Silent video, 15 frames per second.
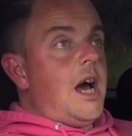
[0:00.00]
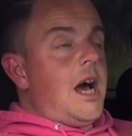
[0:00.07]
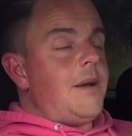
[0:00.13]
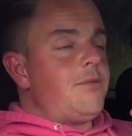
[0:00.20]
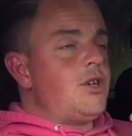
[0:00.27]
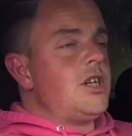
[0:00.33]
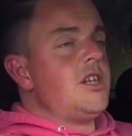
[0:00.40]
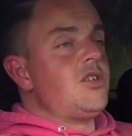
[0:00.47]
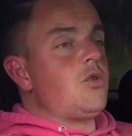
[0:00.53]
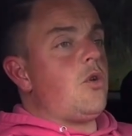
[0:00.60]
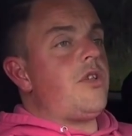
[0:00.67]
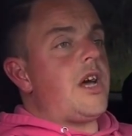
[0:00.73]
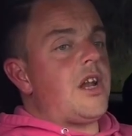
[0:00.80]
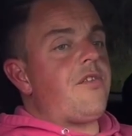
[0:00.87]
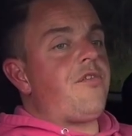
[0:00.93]
I'm going to score
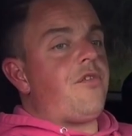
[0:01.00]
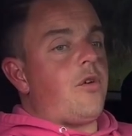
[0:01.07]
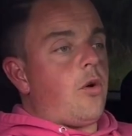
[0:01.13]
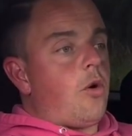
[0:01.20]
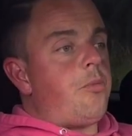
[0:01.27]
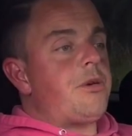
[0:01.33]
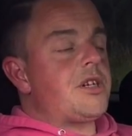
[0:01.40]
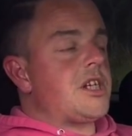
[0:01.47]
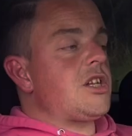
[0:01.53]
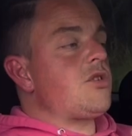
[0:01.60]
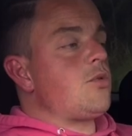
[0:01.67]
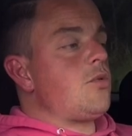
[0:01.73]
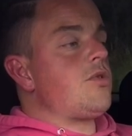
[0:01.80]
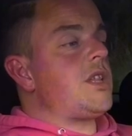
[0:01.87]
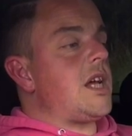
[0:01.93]
that a 4 because I
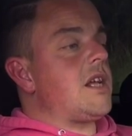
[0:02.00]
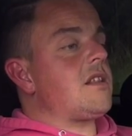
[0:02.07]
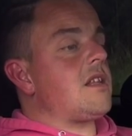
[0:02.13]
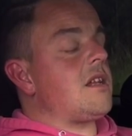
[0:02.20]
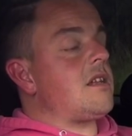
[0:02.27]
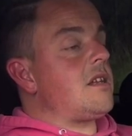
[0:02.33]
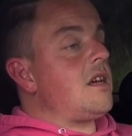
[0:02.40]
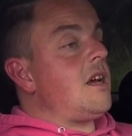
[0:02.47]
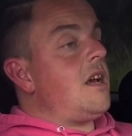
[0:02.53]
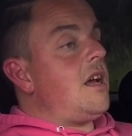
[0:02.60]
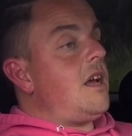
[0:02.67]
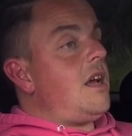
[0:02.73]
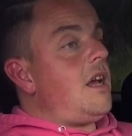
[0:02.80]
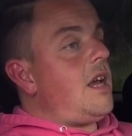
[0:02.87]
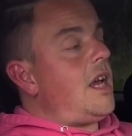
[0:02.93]
do think that
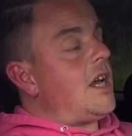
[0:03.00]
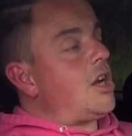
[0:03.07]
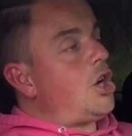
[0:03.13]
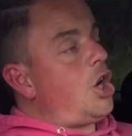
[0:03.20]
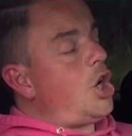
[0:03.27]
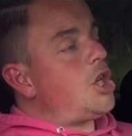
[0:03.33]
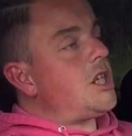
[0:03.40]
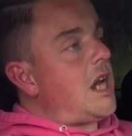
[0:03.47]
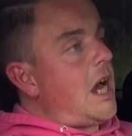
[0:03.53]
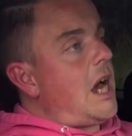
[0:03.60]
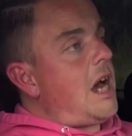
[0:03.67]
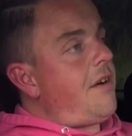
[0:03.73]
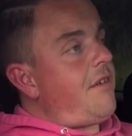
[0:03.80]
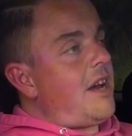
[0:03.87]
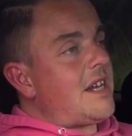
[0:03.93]
it could
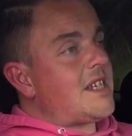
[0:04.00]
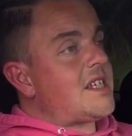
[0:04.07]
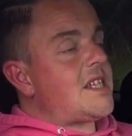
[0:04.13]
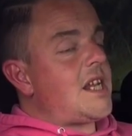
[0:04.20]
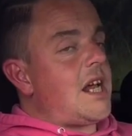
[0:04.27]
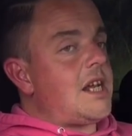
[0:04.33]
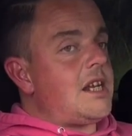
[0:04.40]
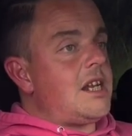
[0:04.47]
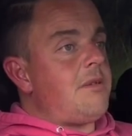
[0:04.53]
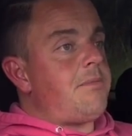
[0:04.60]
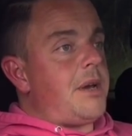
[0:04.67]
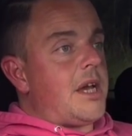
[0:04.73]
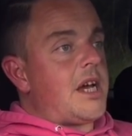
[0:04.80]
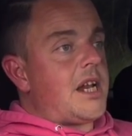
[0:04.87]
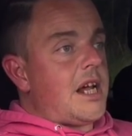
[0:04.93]
have a slightly
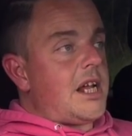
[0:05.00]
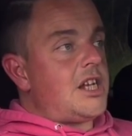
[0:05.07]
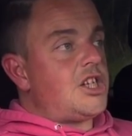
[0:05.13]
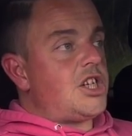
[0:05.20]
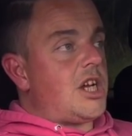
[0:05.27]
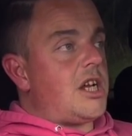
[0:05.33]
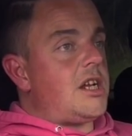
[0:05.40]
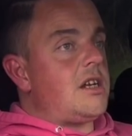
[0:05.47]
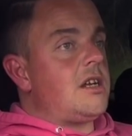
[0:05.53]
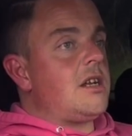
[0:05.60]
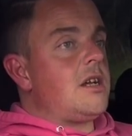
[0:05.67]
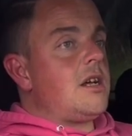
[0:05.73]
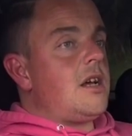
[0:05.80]
bigger engine.